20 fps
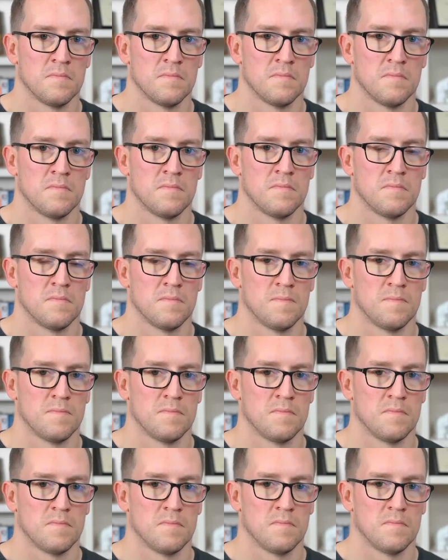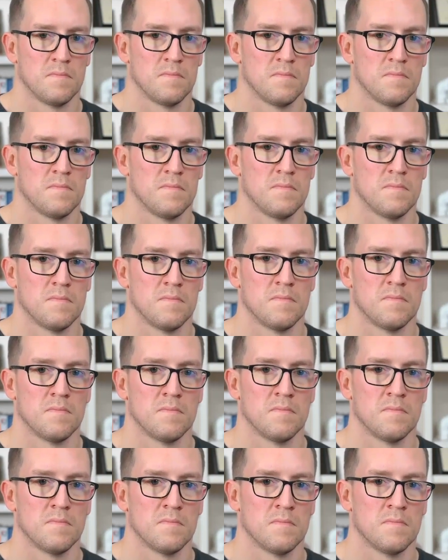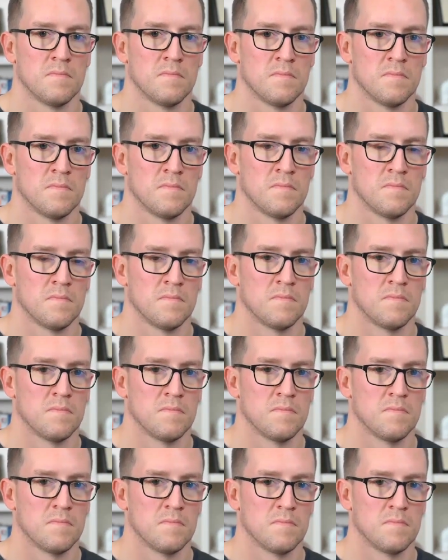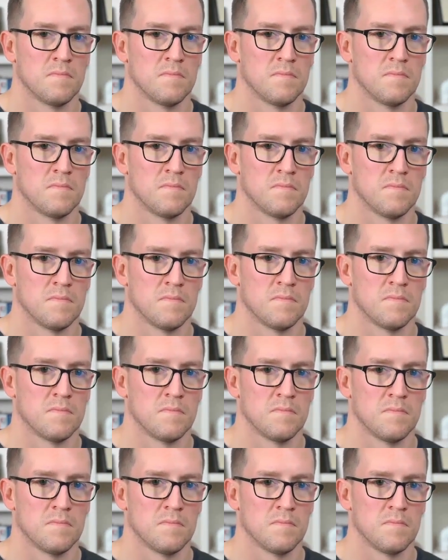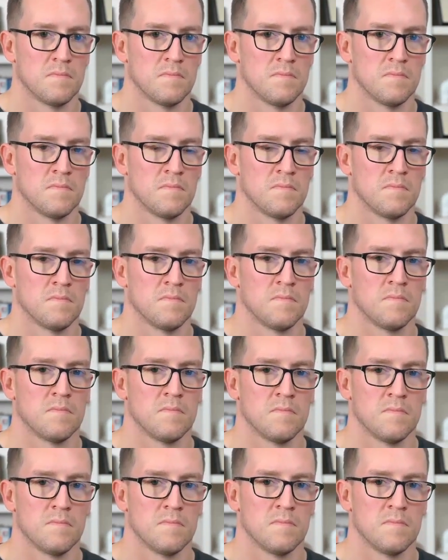[no speech]